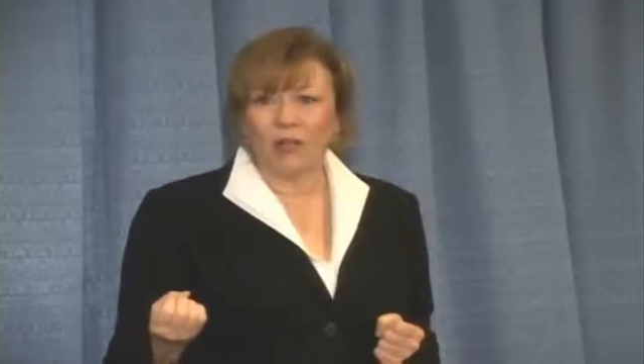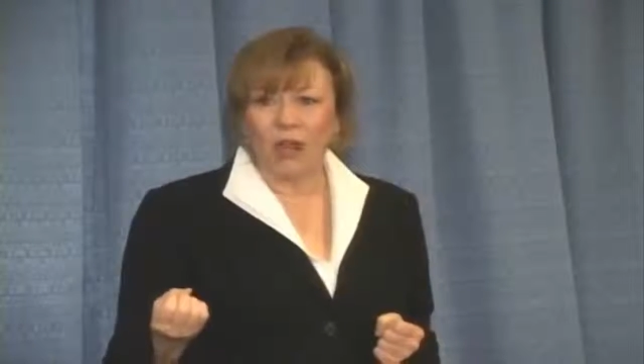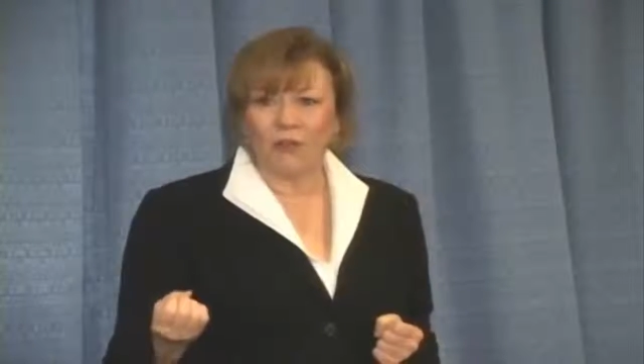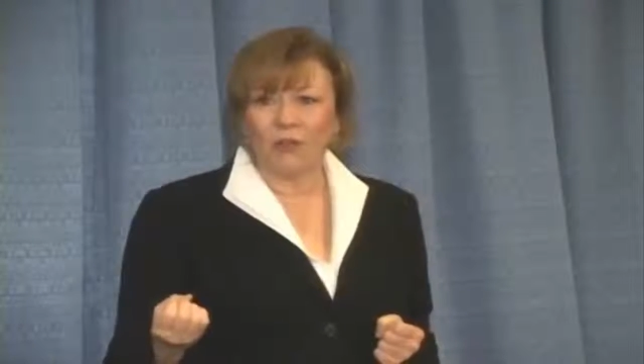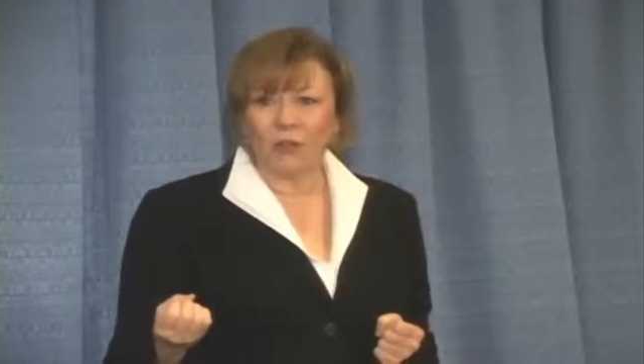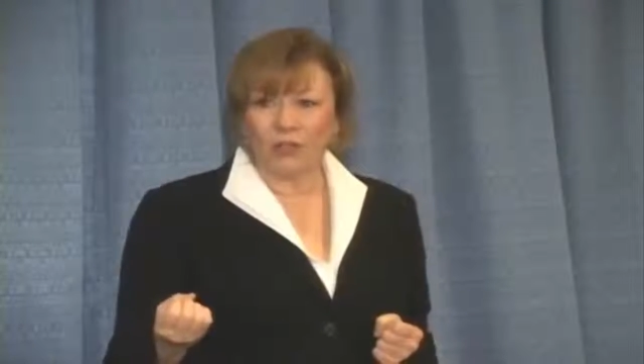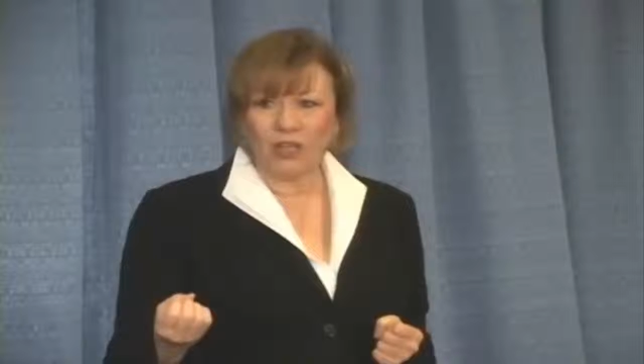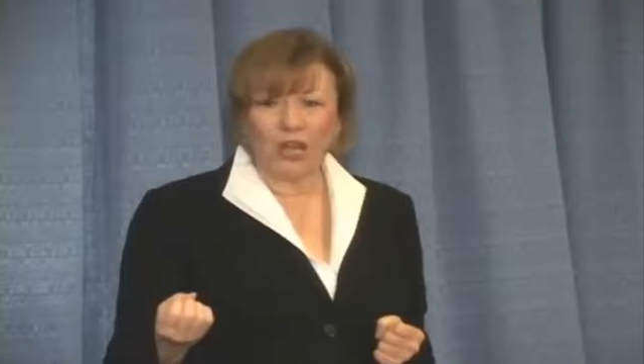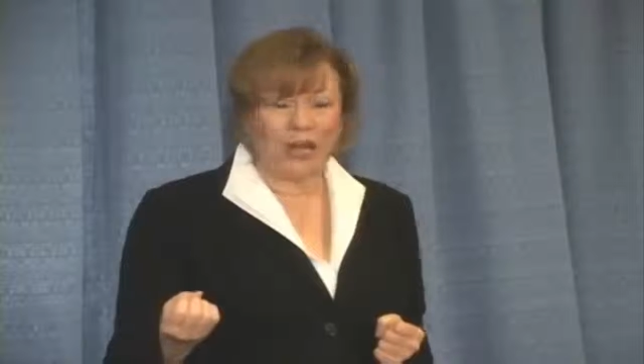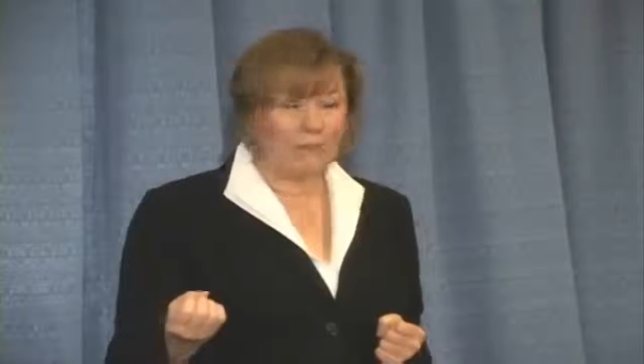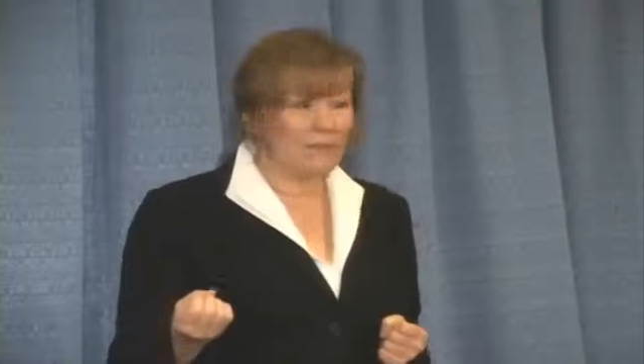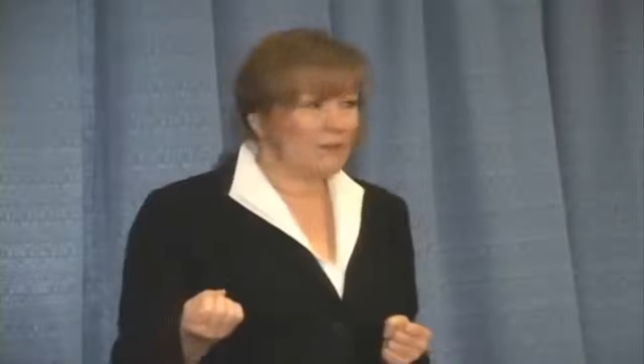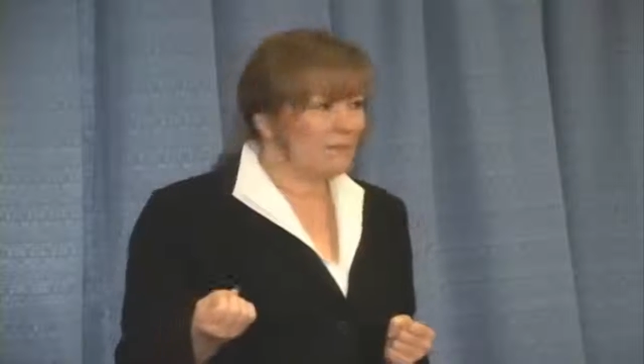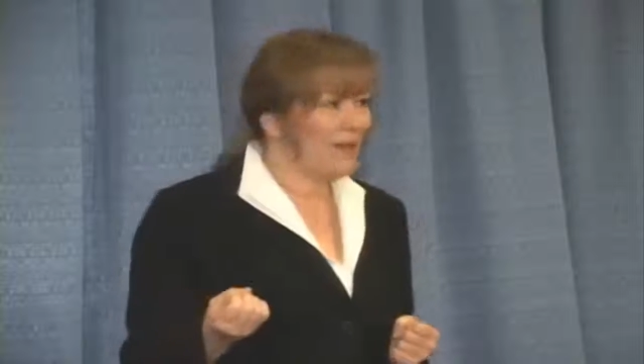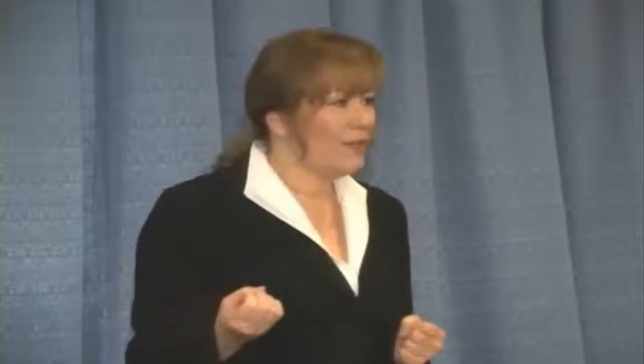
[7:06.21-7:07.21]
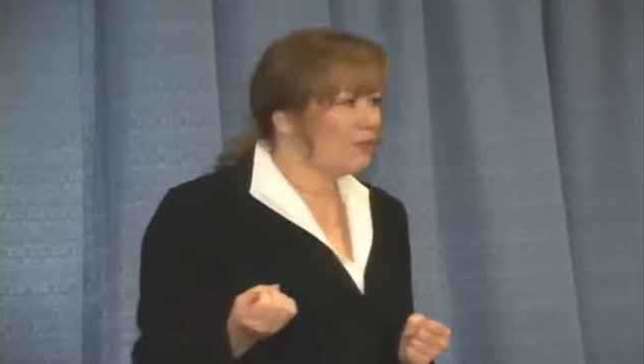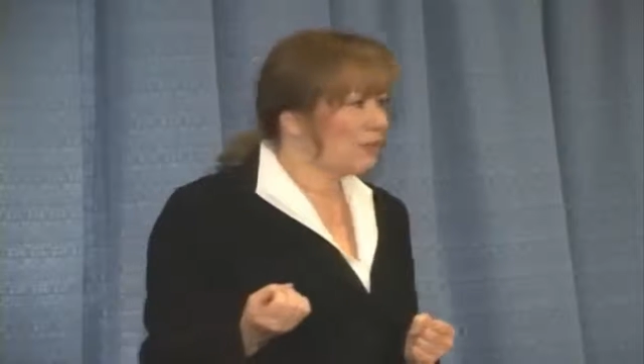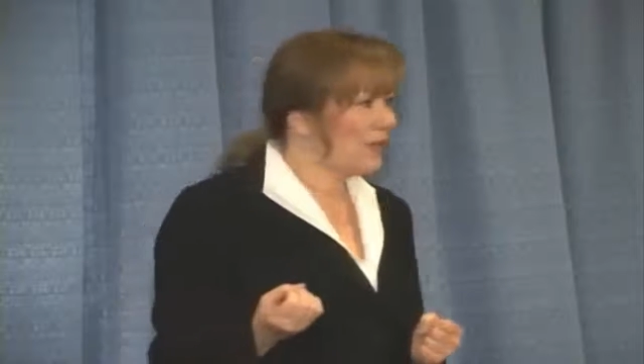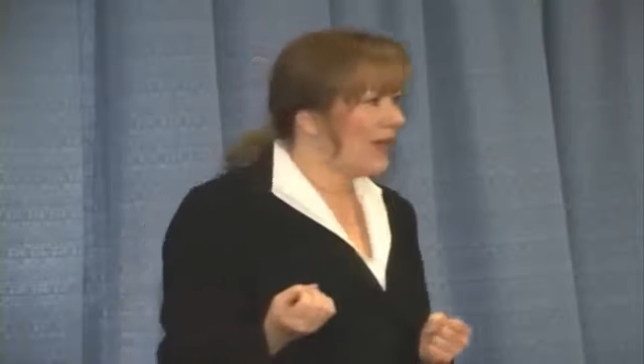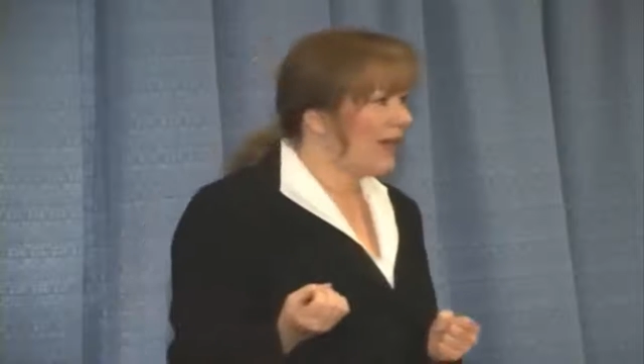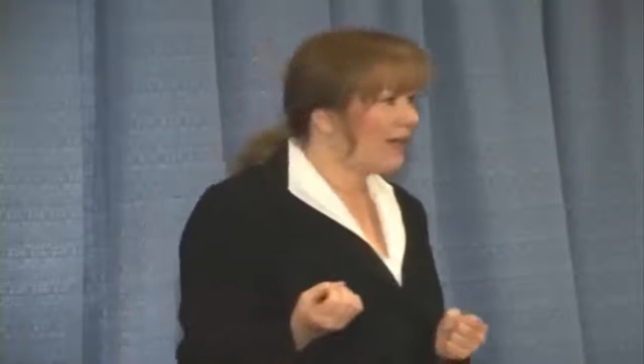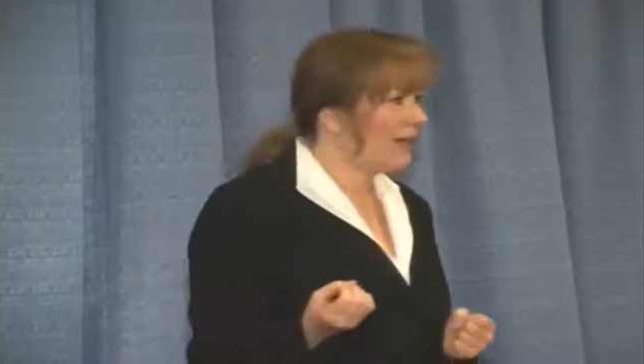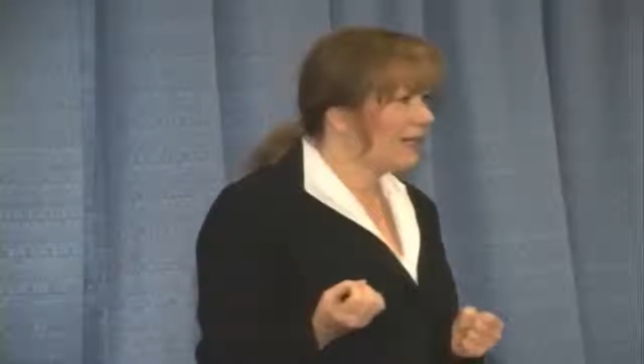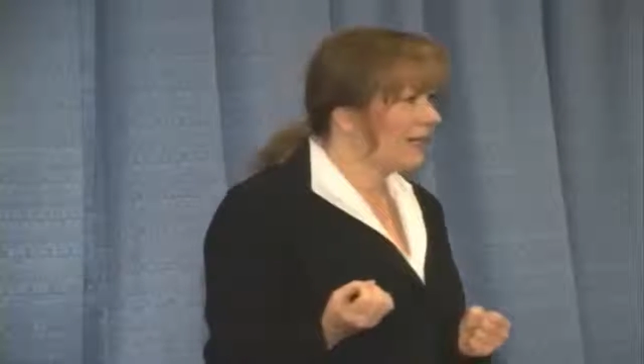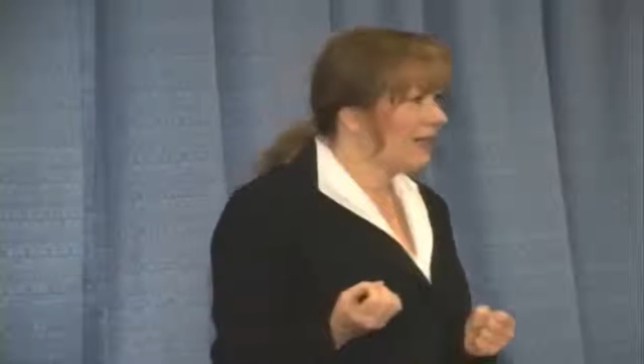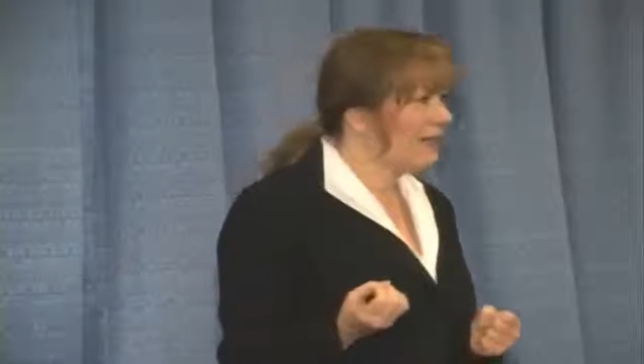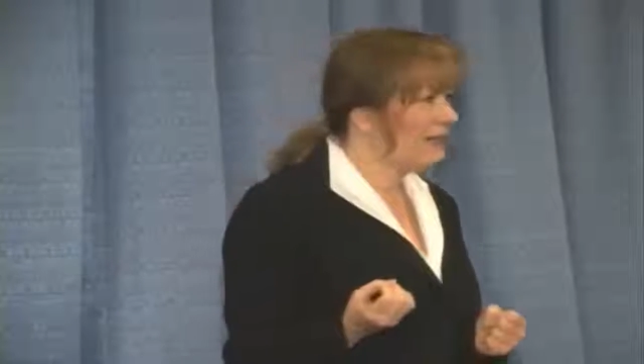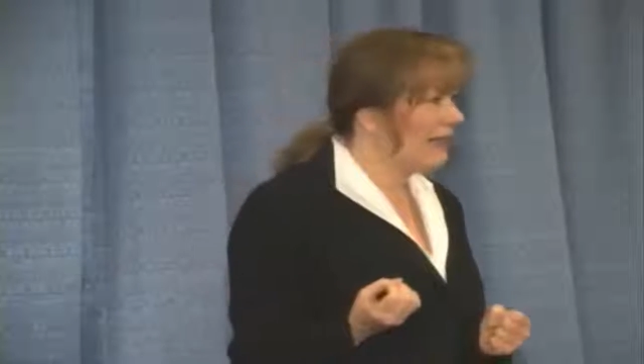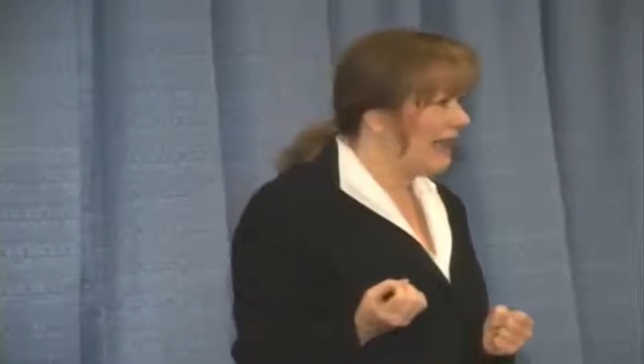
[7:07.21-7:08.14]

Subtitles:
of your time-space reality